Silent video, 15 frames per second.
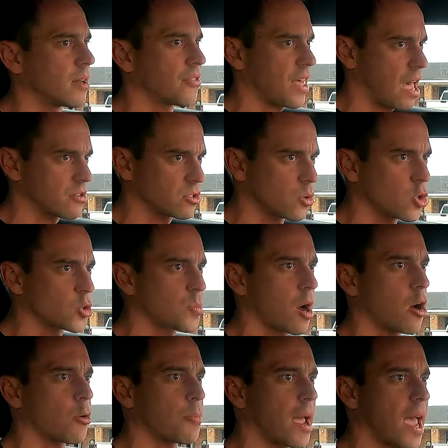1,000
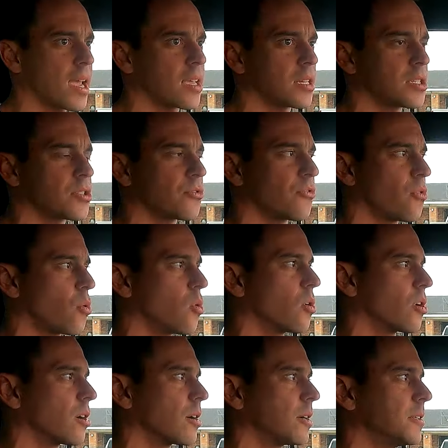horsepower package
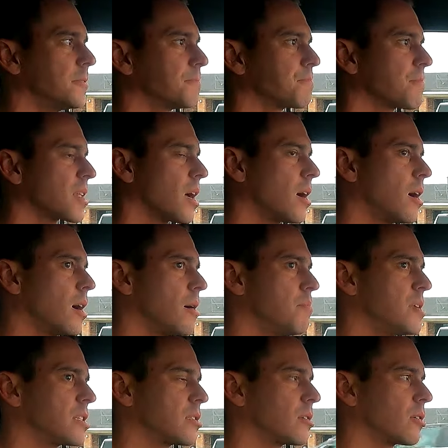for
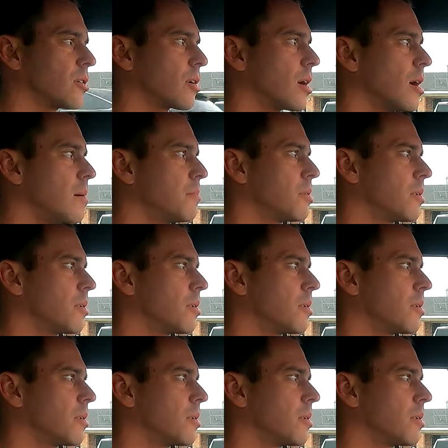Mr.